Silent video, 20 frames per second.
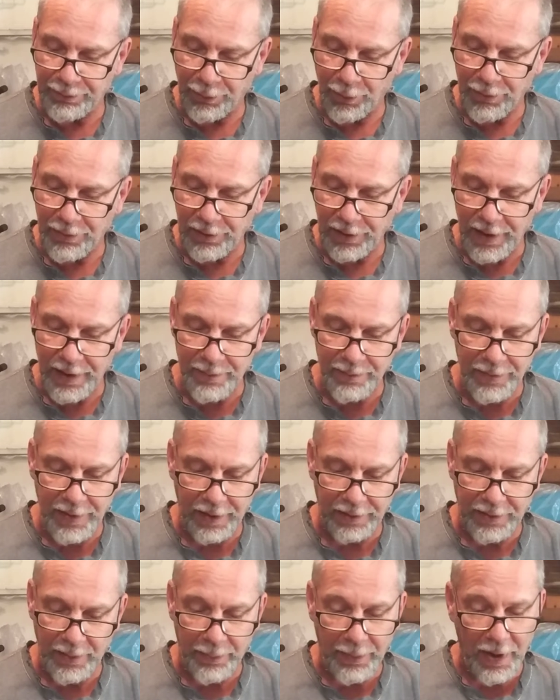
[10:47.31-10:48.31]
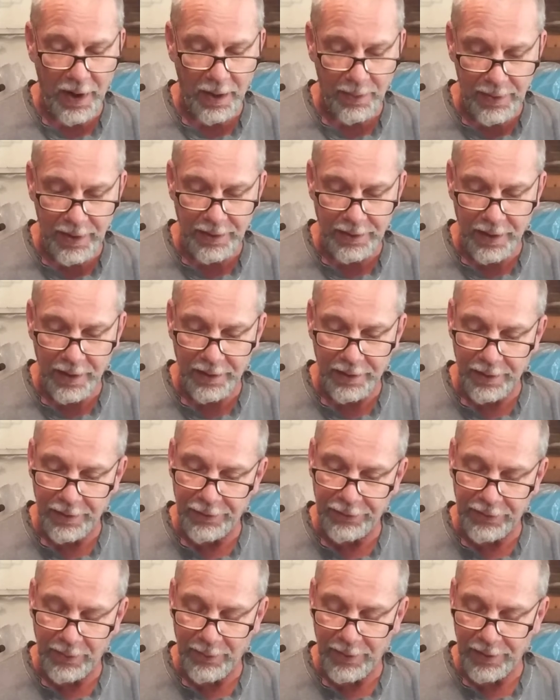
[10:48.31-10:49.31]
proclaimed that the bomb had ended
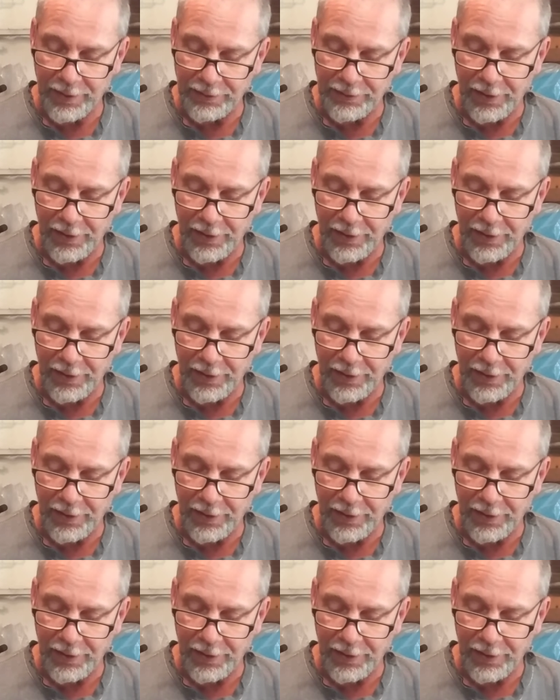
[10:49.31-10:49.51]
some of the